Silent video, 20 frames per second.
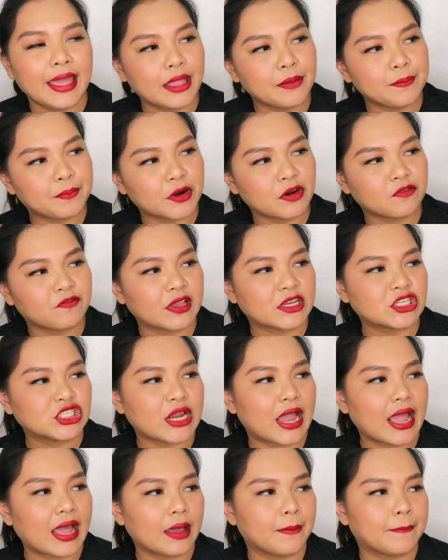And perfect
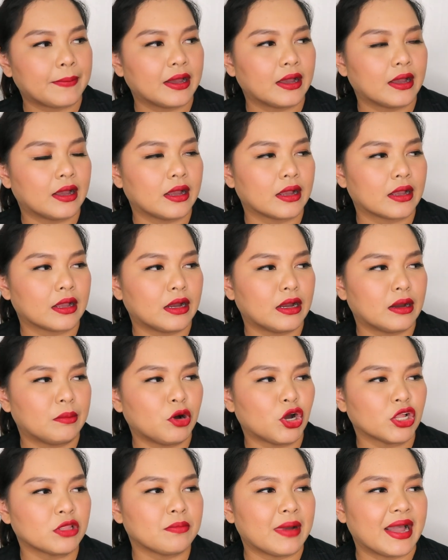siya kapag
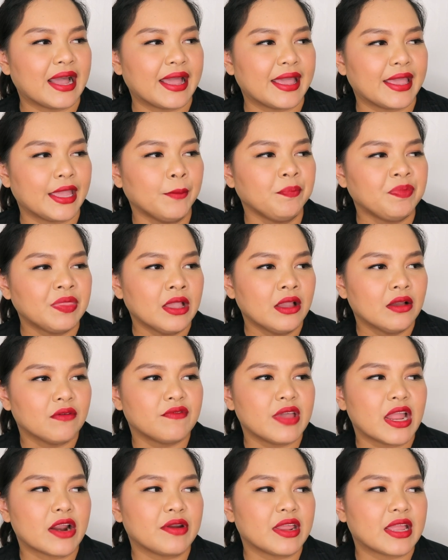on my
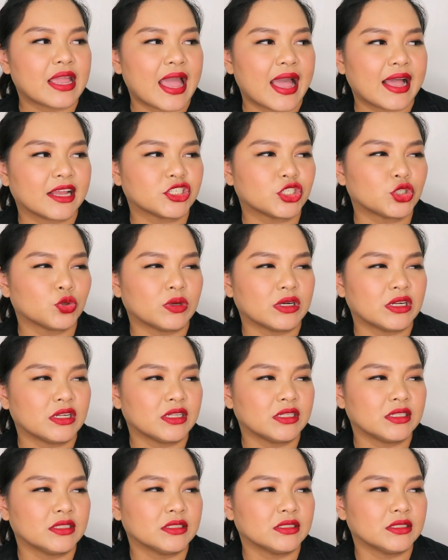very
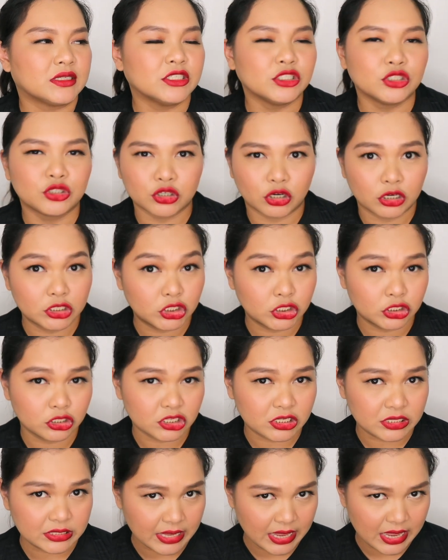casual,
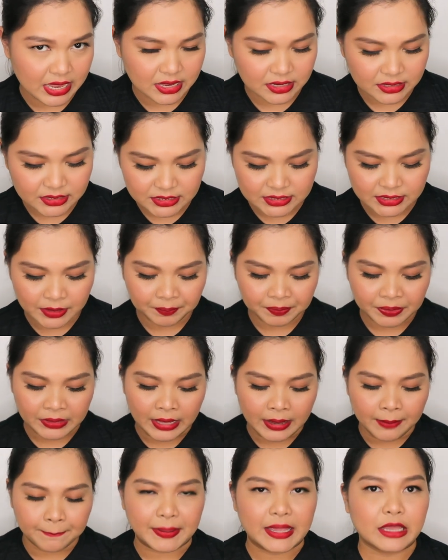androgynous days.
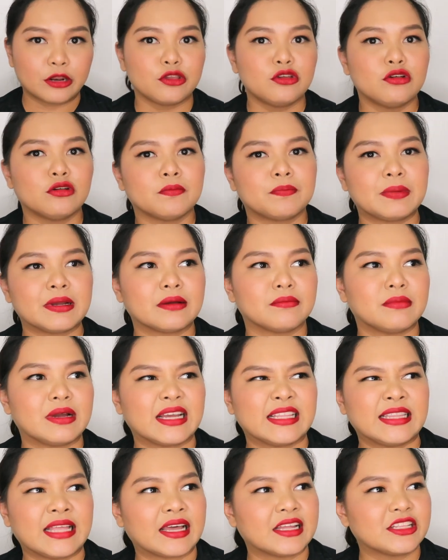Pero yung pag
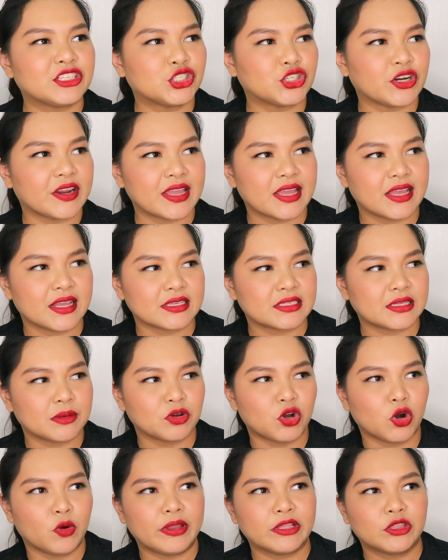mga naka-dress,
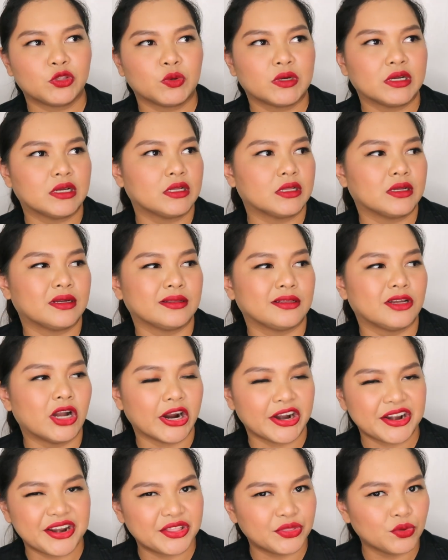I'm going to a
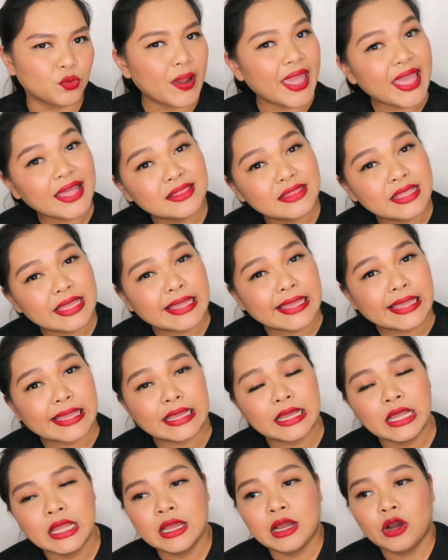garden
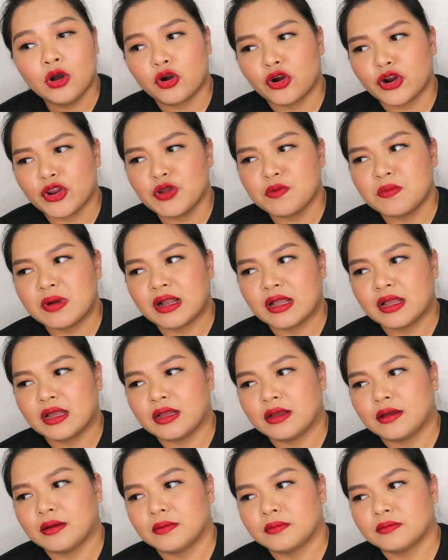wedding, or yung
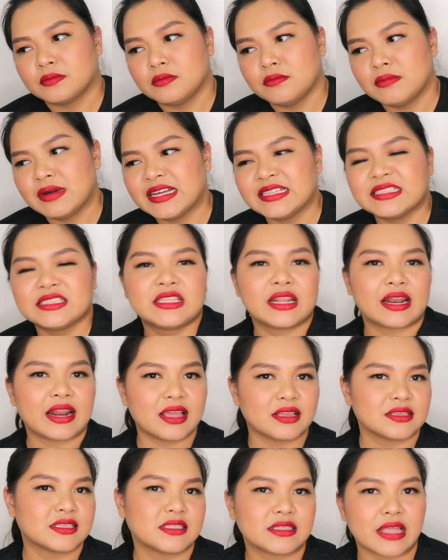mga
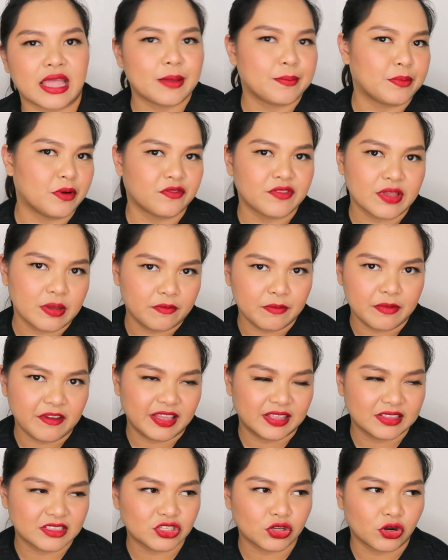dress type of
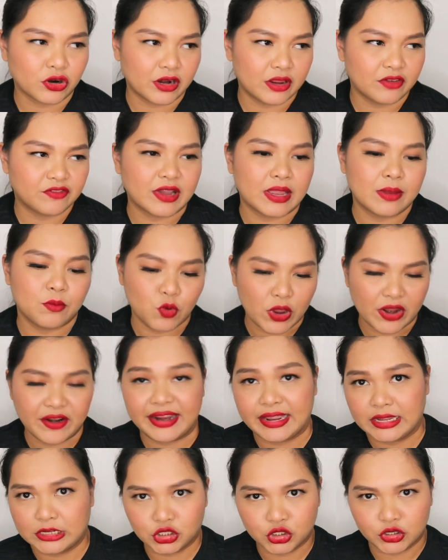events, or if I'm
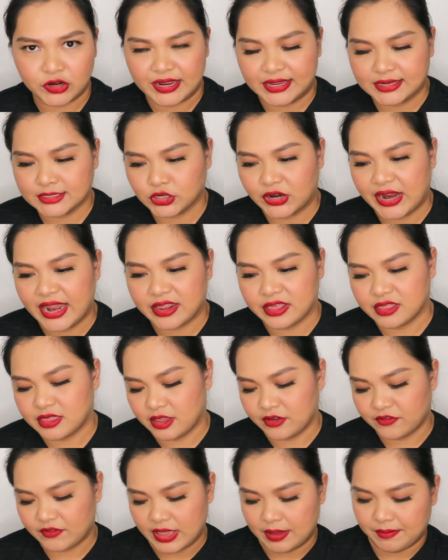wearing a dress, or
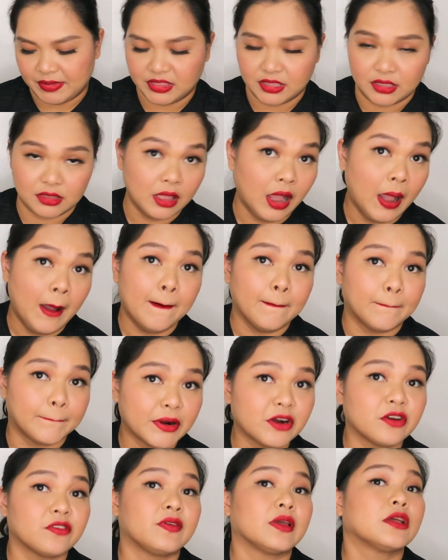anything feminine,
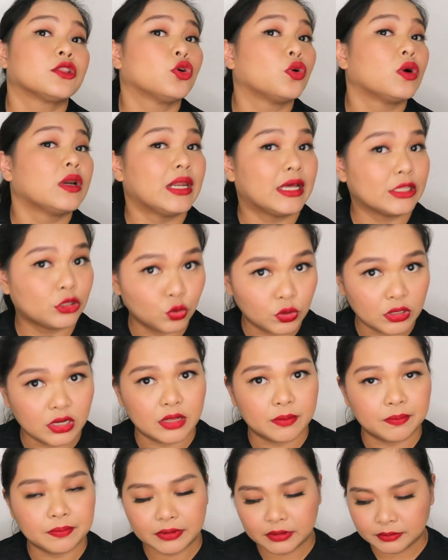perfect tong La
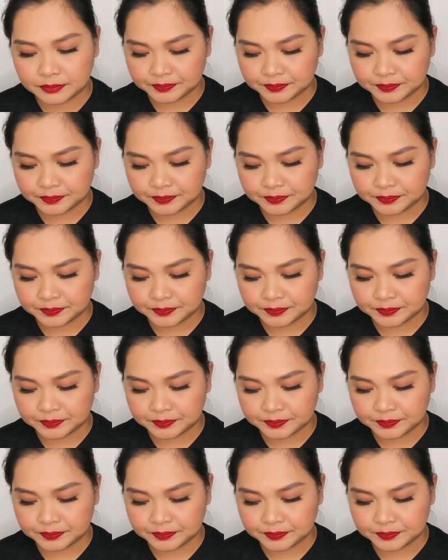Tulipe.